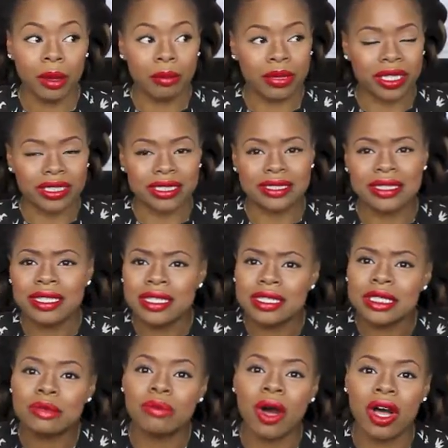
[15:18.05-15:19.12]
But to see the
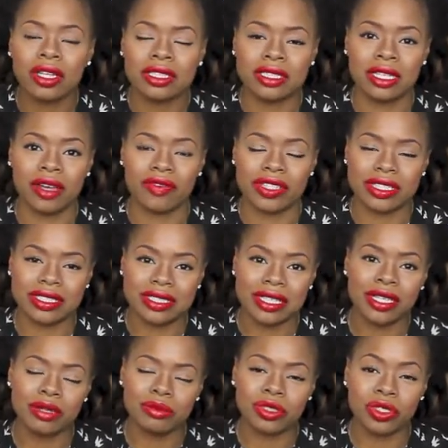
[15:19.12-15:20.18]
small stuff and see
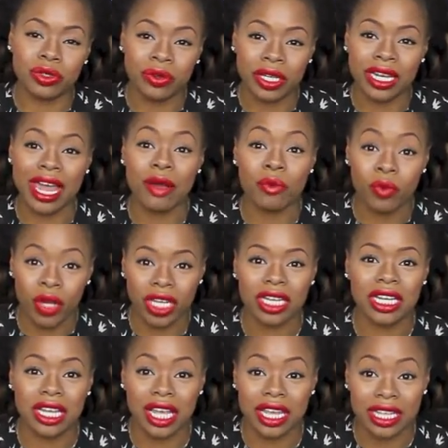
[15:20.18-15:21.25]
him do it when
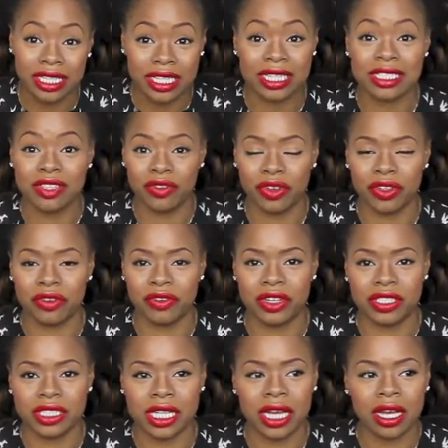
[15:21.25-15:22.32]
he does it for the
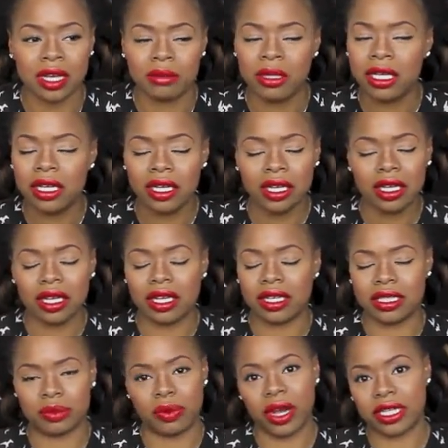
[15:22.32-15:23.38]
first time
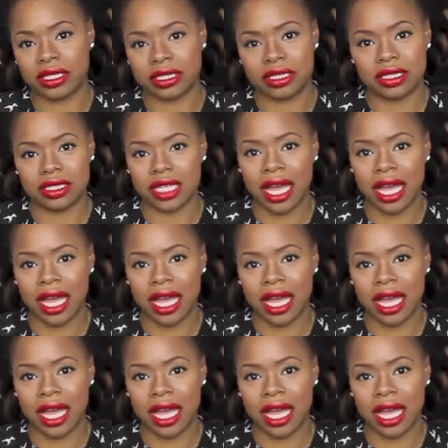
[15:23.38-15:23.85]
is priceless.